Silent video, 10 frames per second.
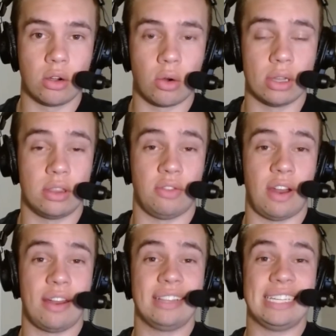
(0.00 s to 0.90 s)
or at the
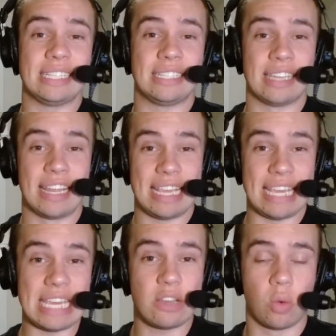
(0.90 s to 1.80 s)
very least
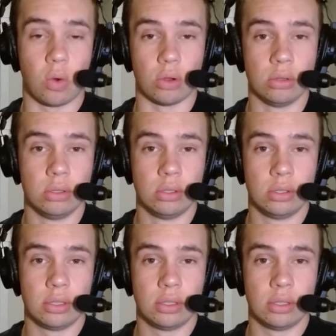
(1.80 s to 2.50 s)
equal,